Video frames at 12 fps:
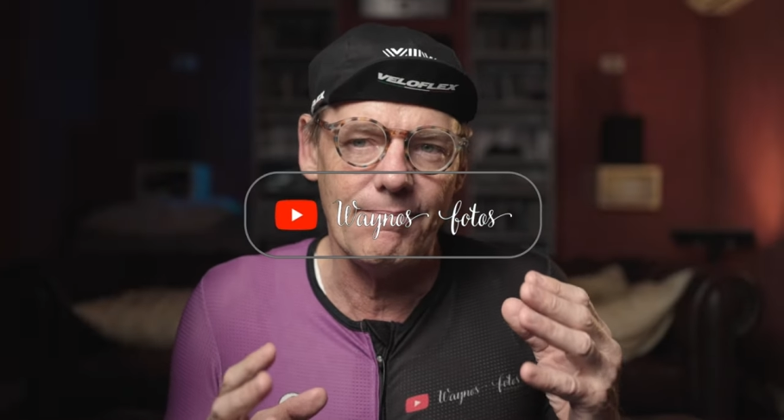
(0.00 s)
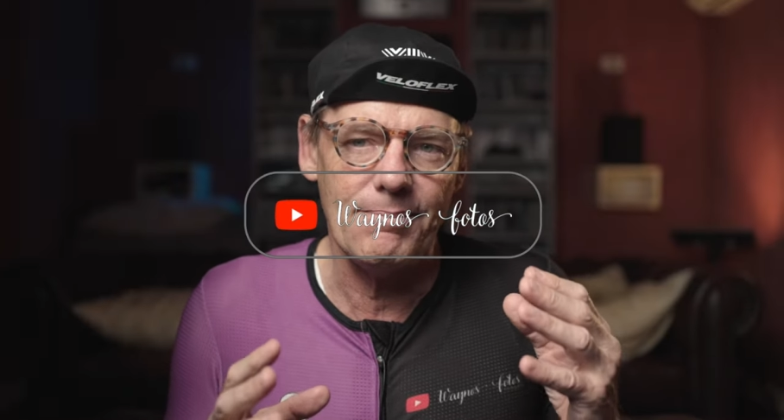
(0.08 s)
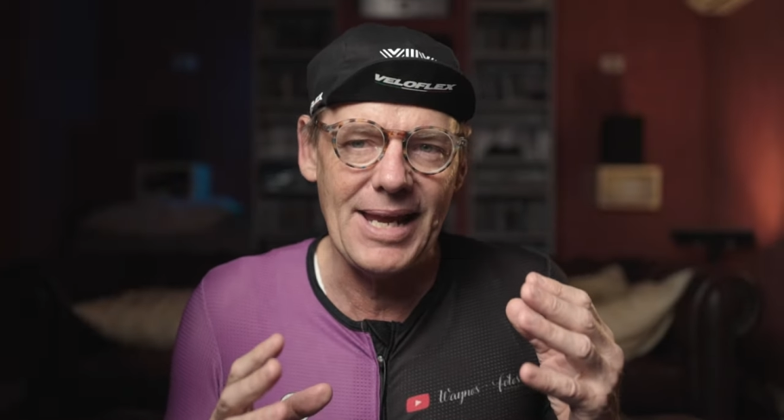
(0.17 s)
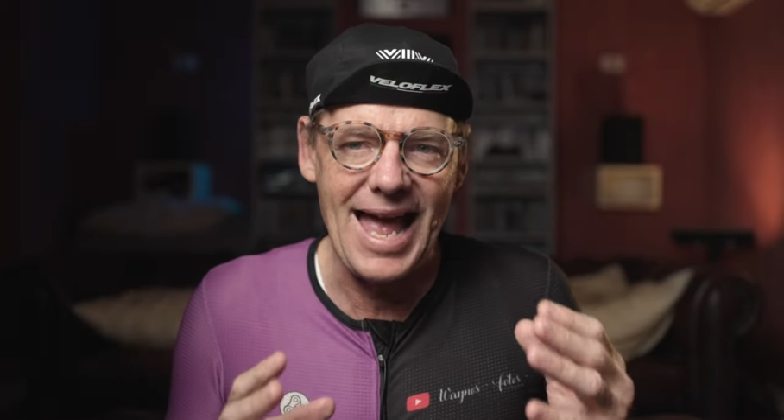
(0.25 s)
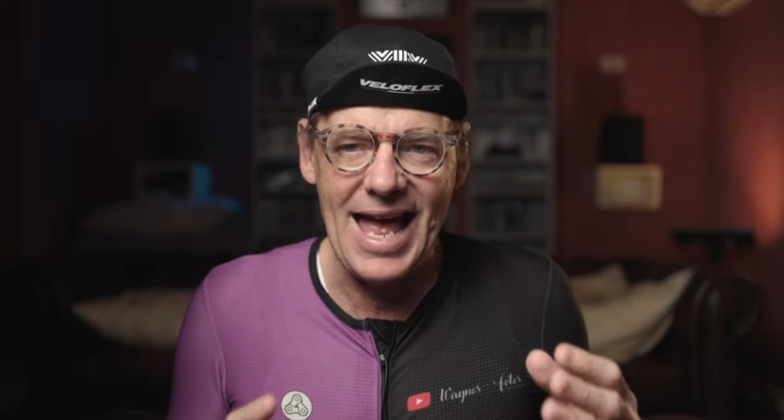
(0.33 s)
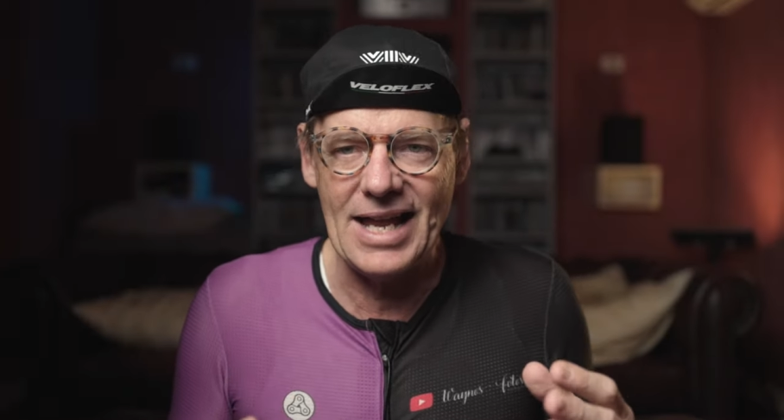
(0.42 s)

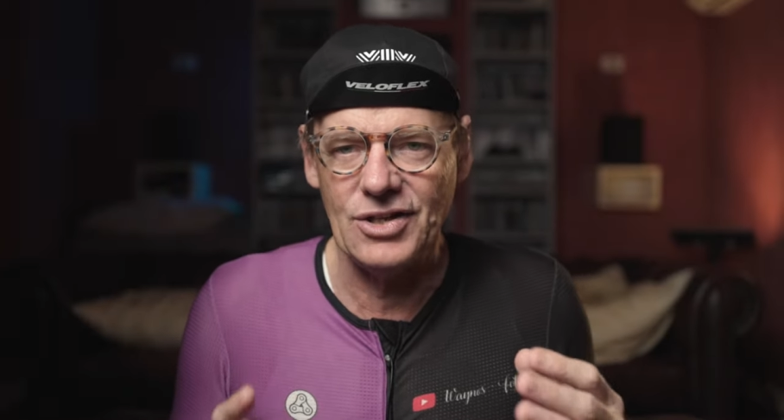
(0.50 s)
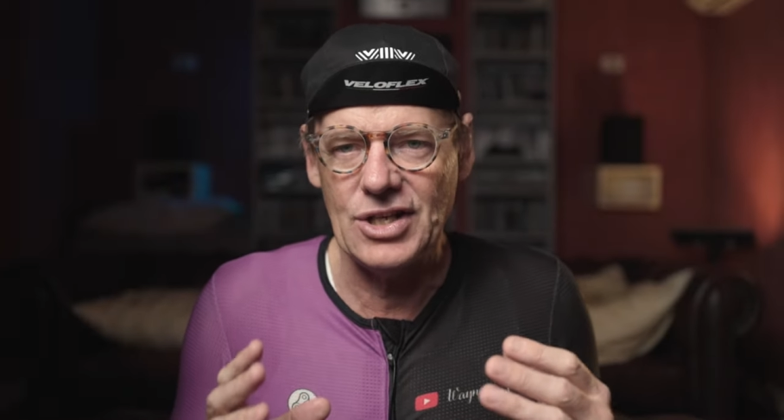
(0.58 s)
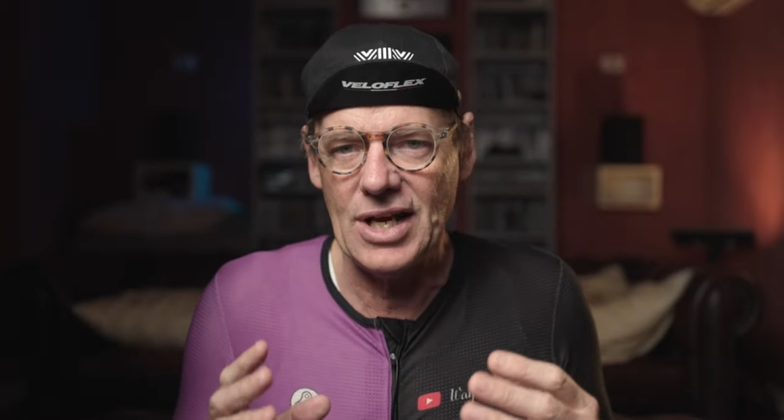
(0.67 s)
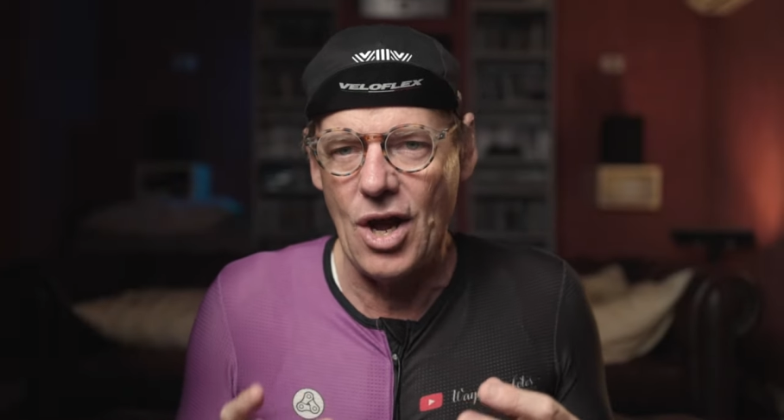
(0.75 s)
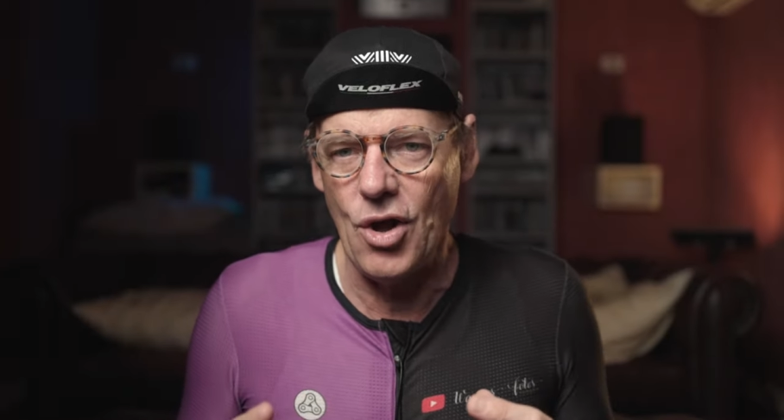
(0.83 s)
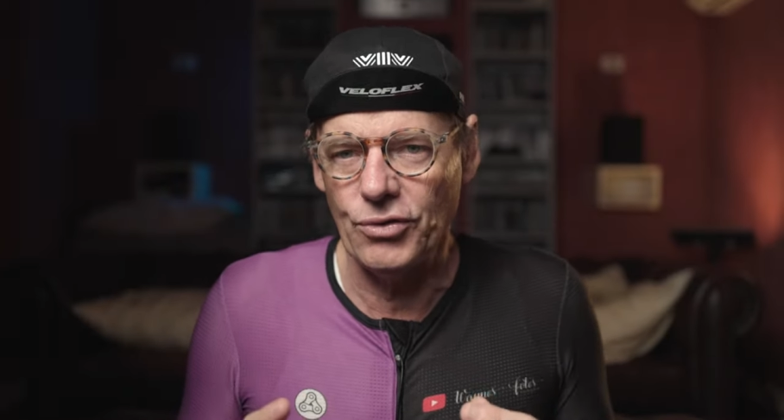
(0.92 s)

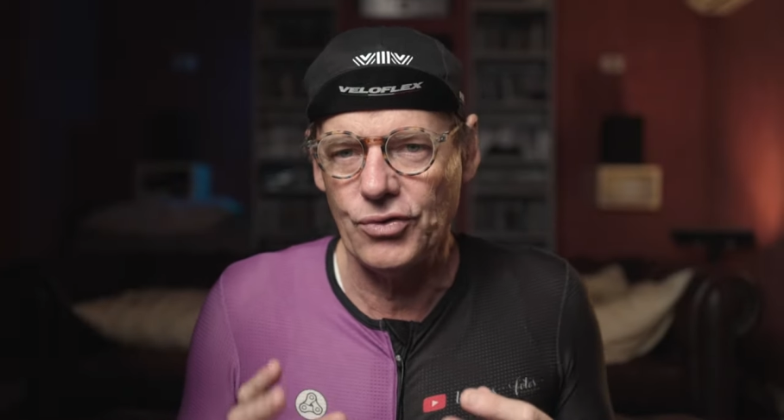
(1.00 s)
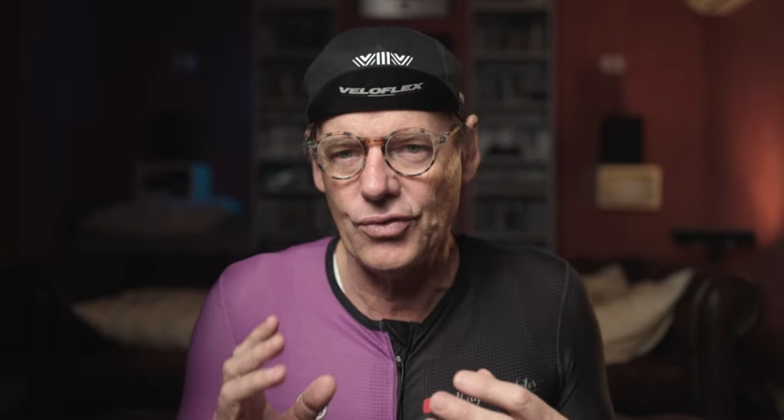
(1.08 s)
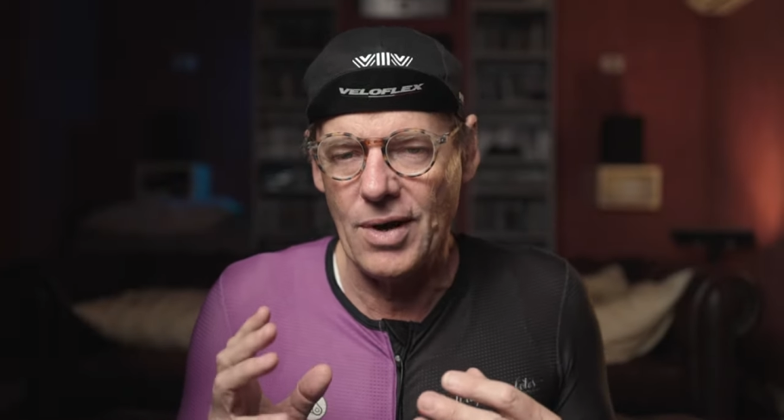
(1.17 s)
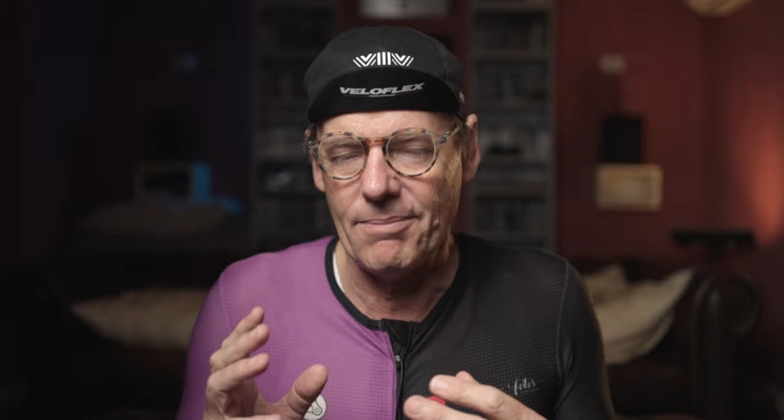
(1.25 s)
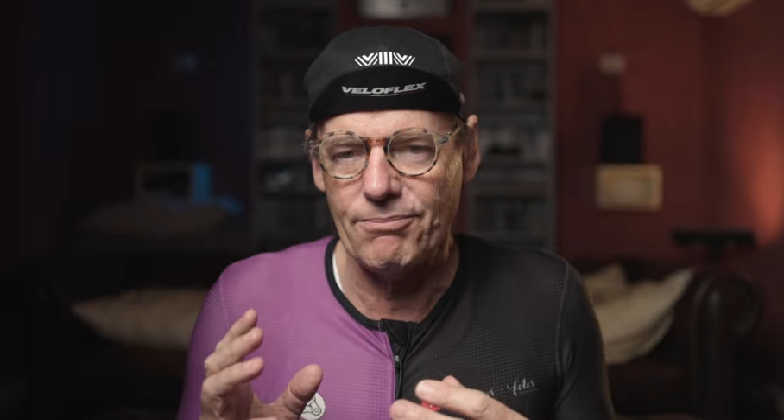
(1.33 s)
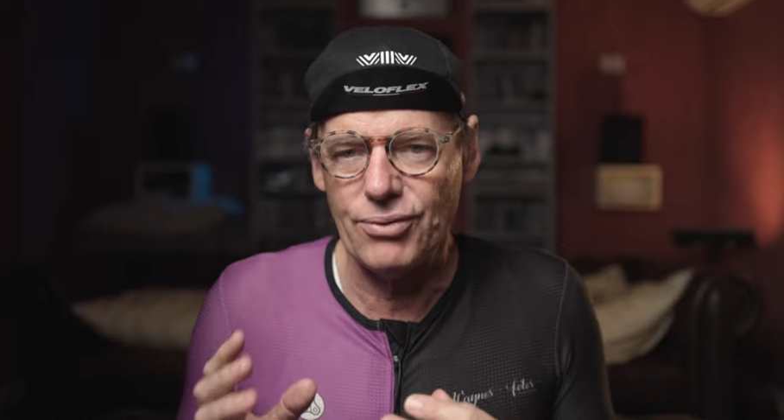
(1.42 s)
Bianchi
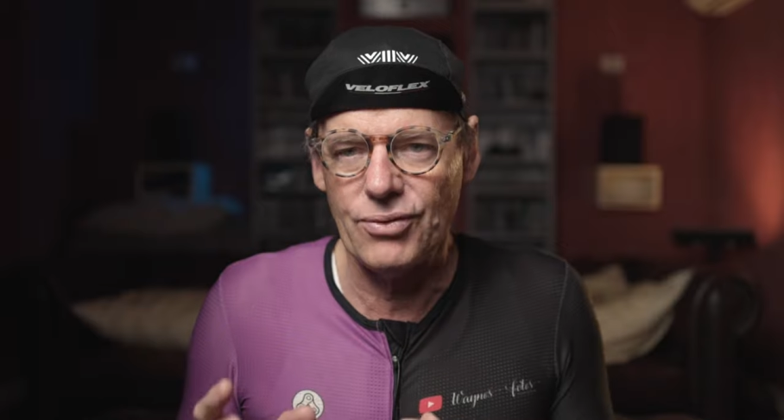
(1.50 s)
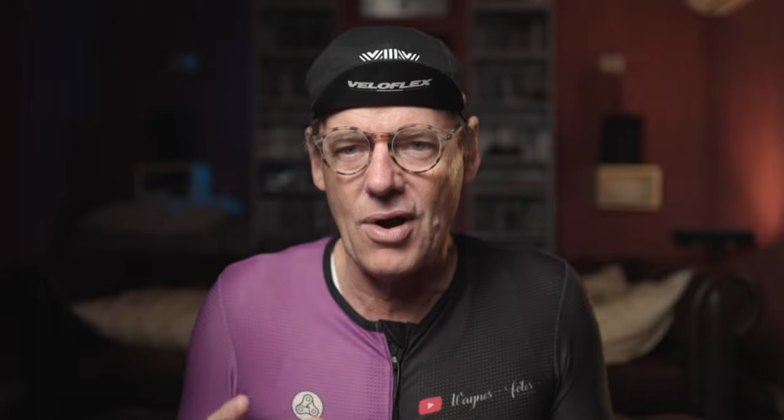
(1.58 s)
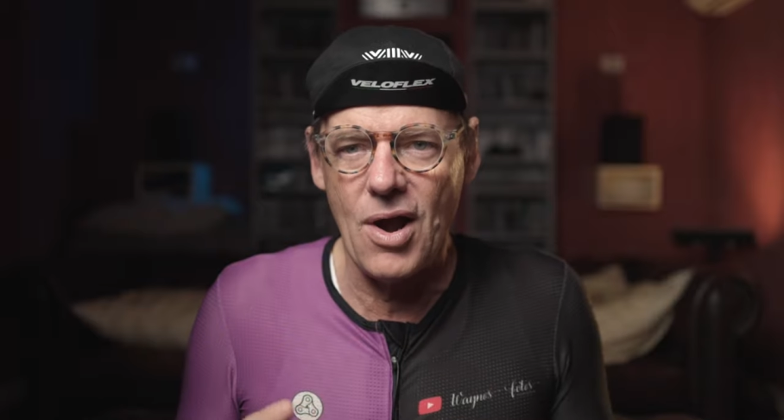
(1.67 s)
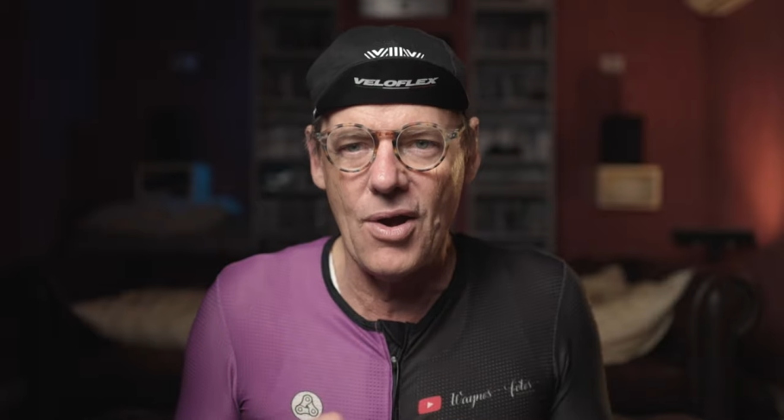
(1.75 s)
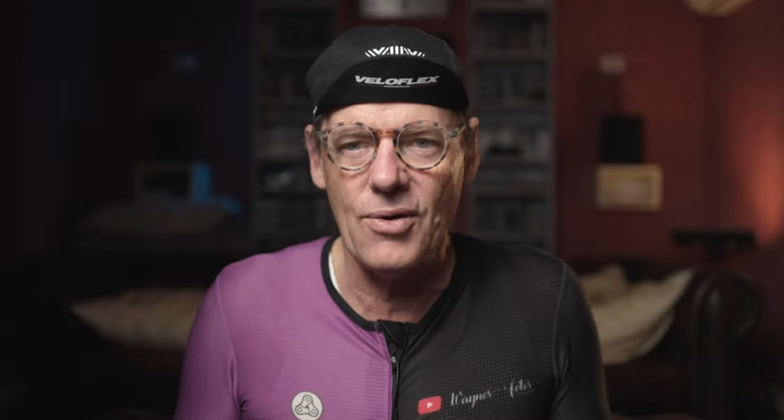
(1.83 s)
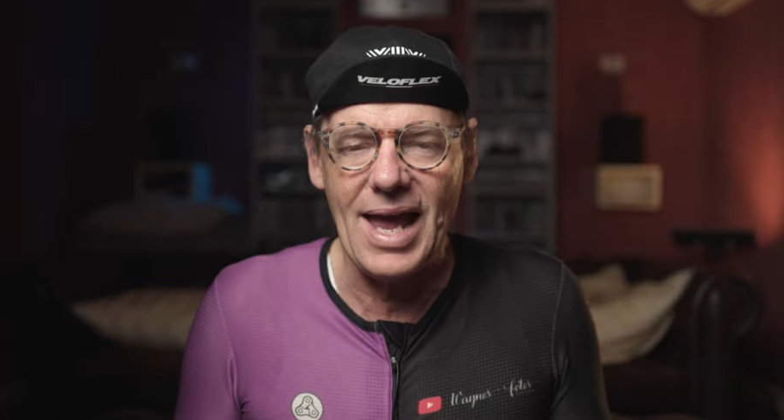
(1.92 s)
Oltre
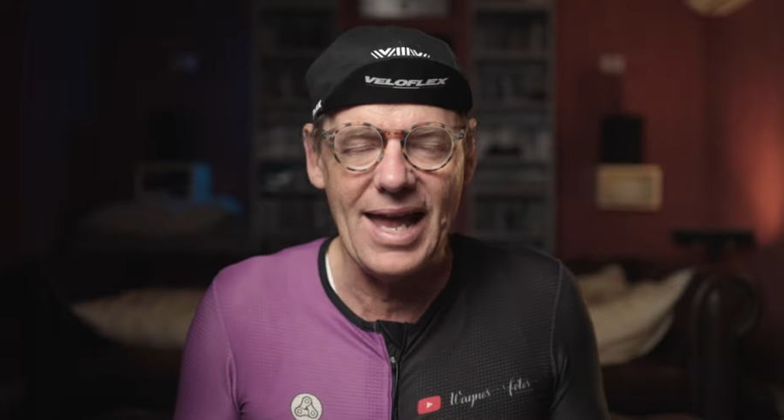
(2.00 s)
Pro